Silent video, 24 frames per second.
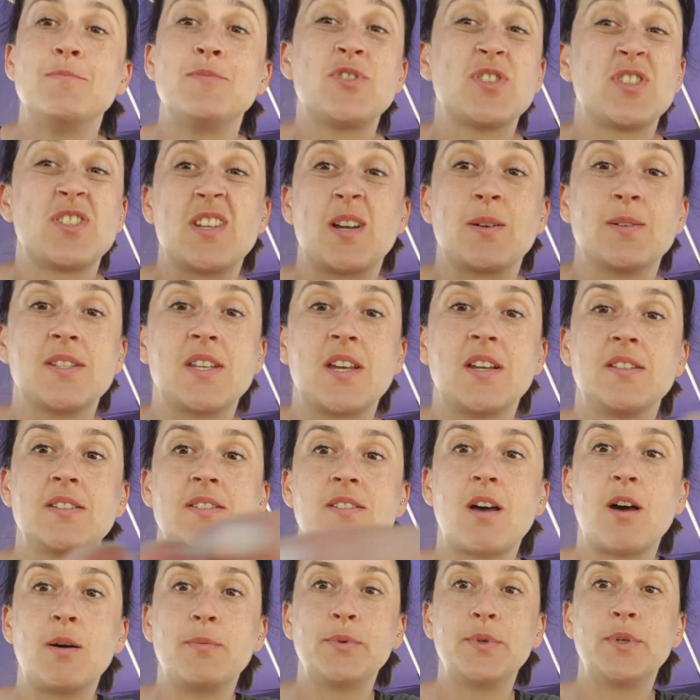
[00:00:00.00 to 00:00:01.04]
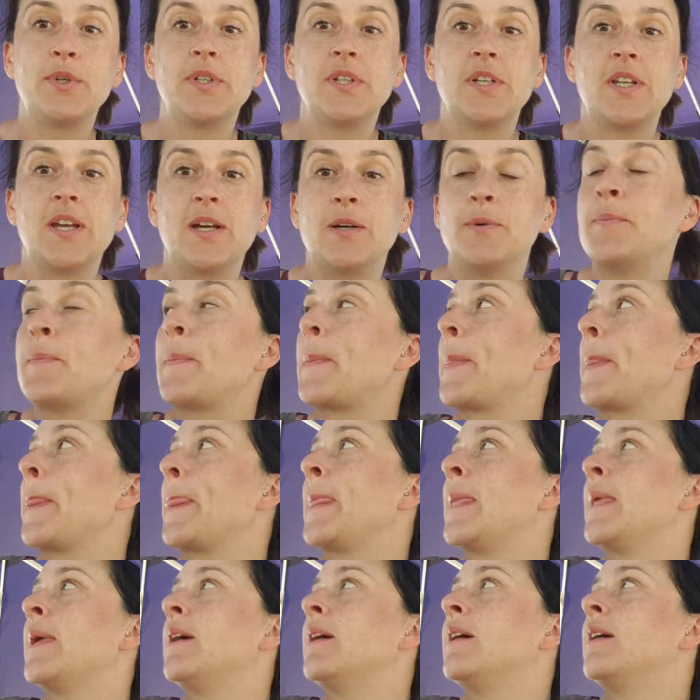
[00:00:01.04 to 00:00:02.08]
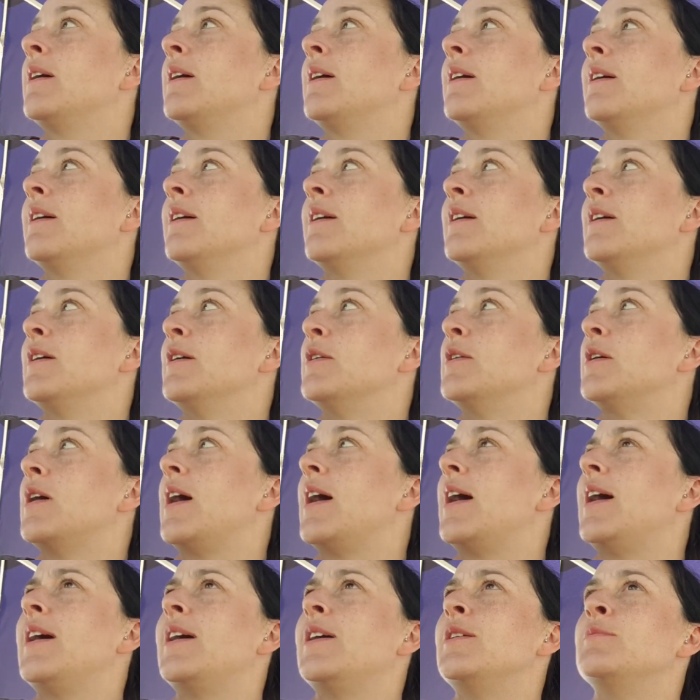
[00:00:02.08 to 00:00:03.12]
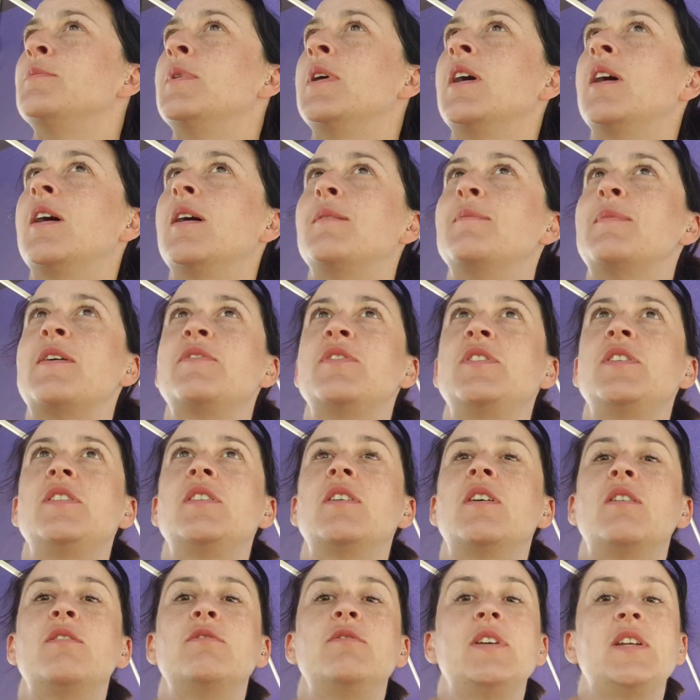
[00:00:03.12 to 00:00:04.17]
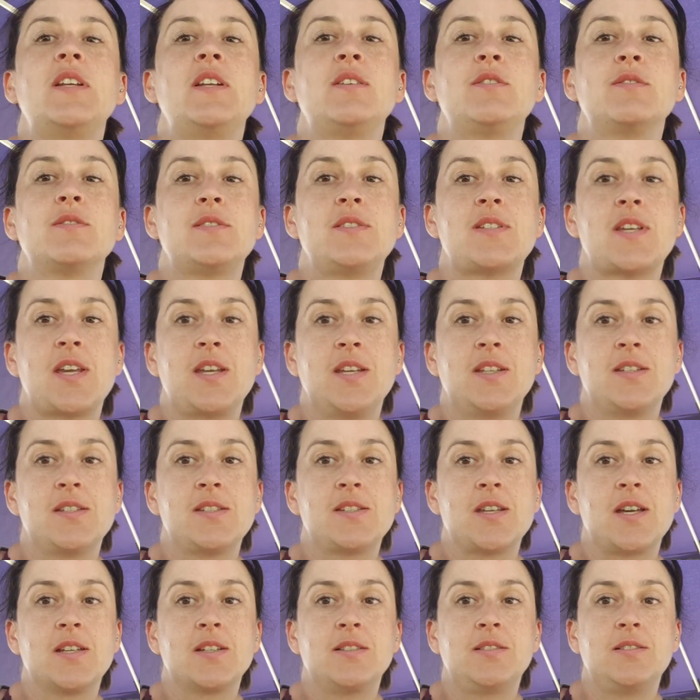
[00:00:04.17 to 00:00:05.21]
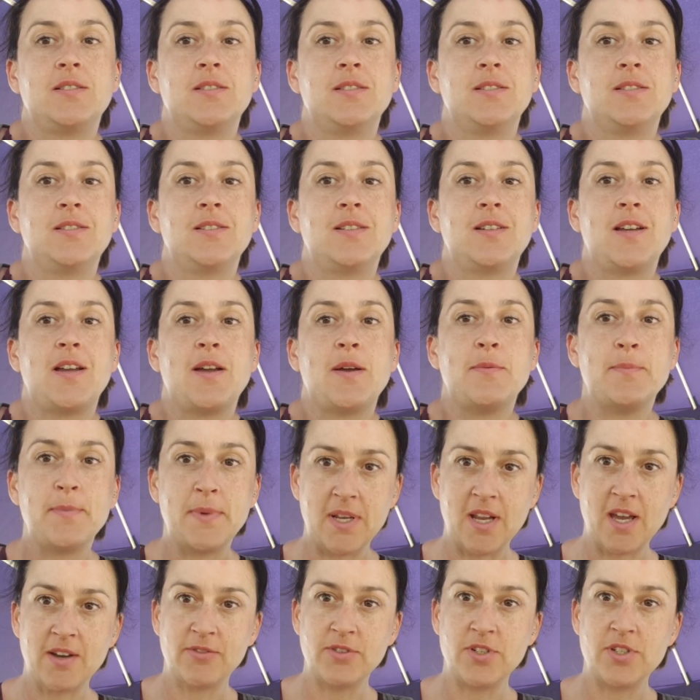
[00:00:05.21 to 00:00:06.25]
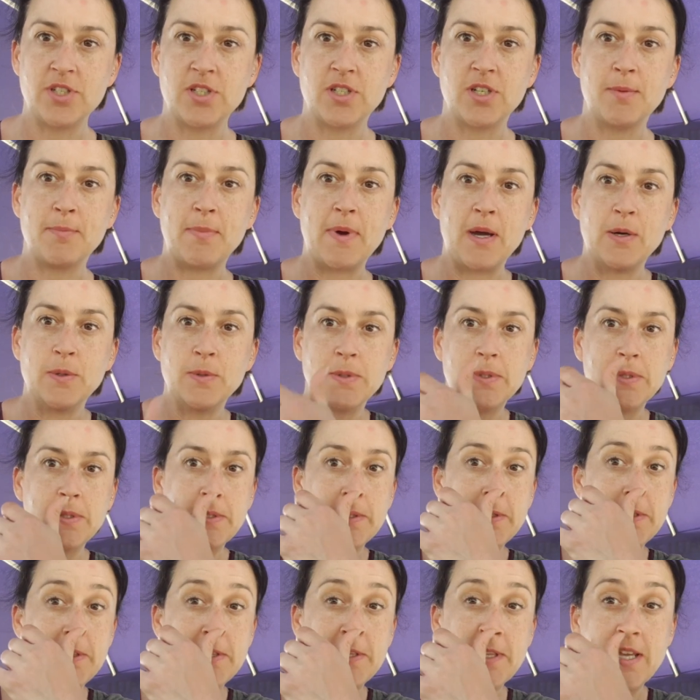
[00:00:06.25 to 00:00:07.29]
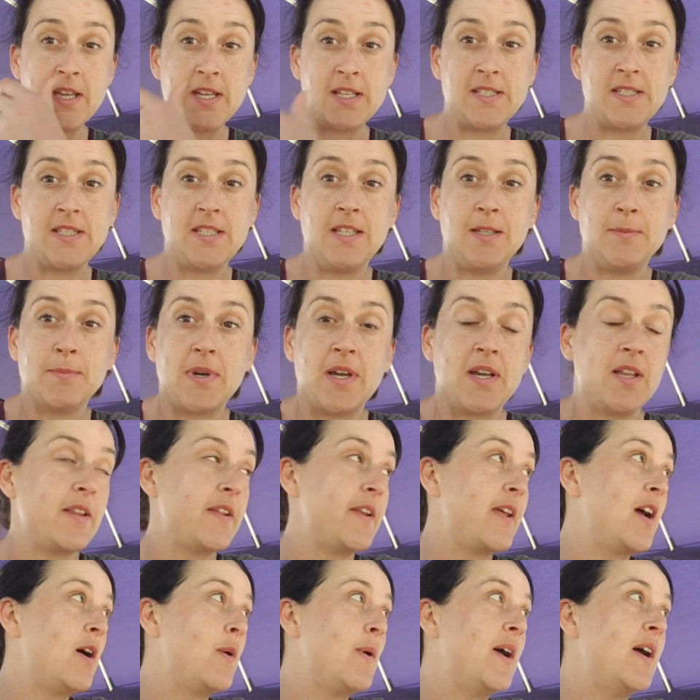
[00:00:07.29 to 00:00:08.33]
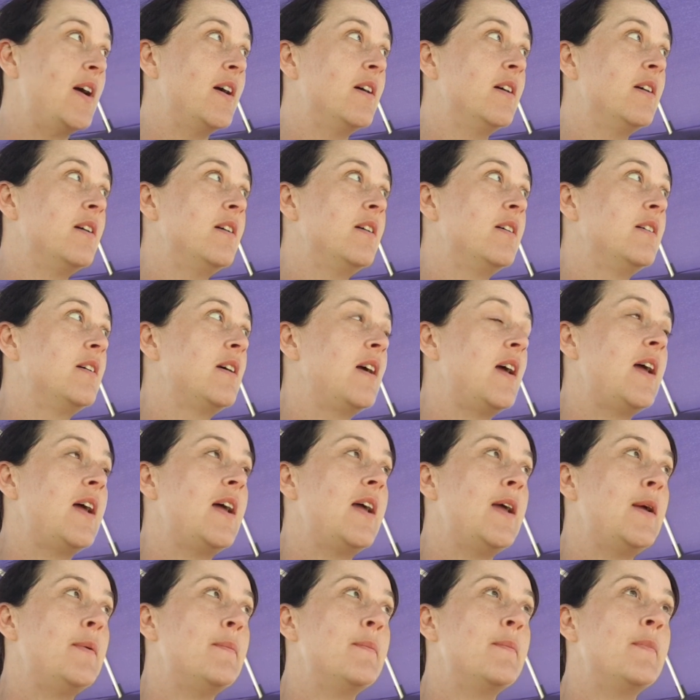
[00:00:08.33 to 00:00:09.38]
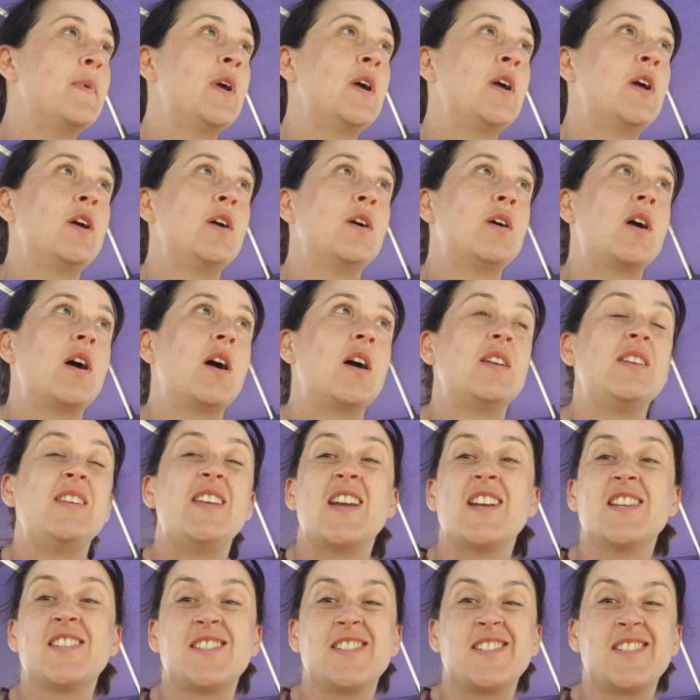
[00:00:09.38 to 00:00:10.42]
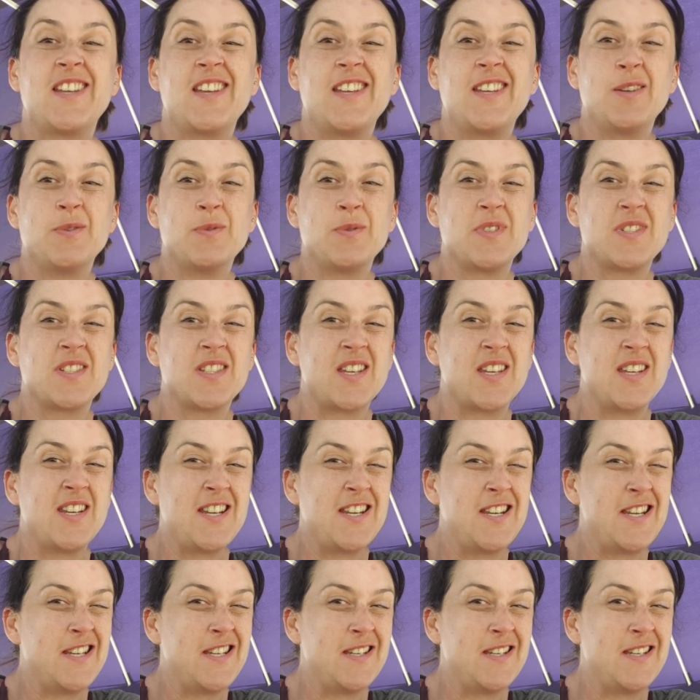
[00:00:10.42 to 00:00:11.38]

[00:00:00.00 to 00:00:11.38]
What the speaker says: Just outside Saarbrücken now. I'm having a really good day in the saddle. I've been averaging about 13 mile an hour, and yesterday it was like